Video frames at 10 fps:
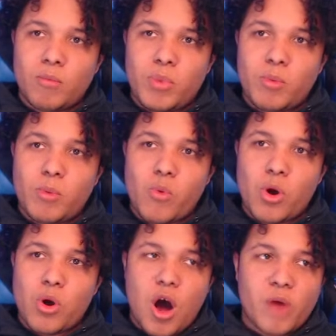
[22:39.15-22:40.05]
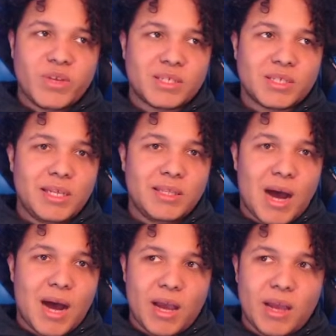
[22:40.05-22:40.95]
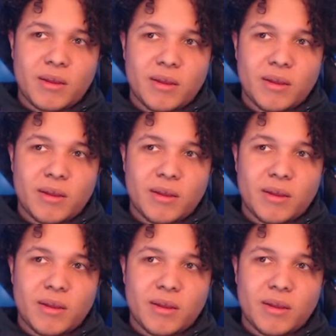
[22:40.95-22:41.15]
People will obviously die.